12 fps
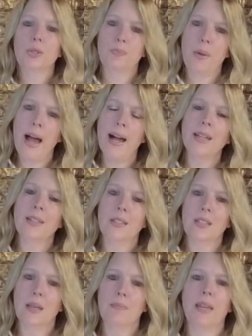back
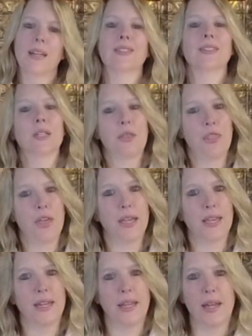into the mix to
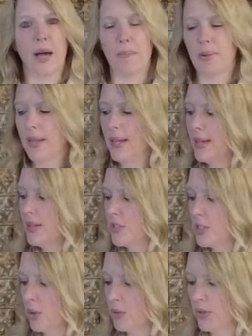thicken it up.
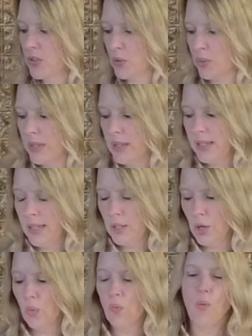So there's really
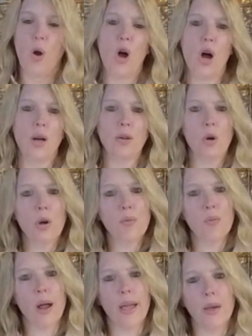no wrong or
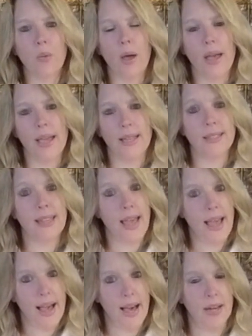right way to
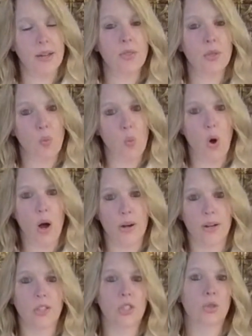add the
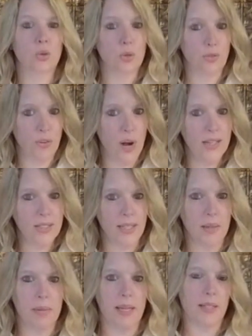water to the
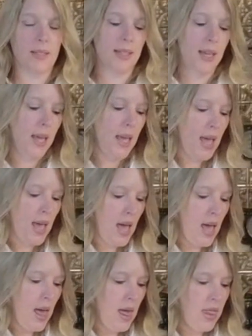frosting mix.
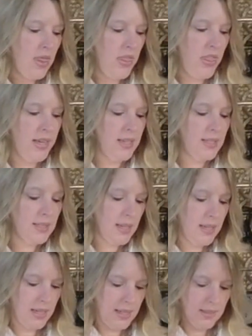This
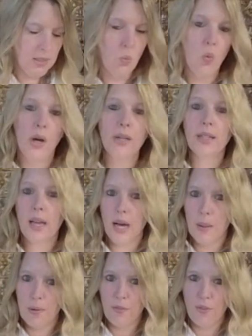is 1
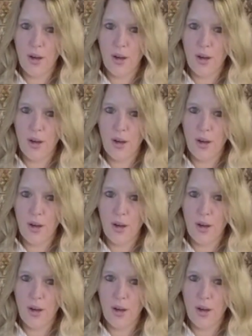cup of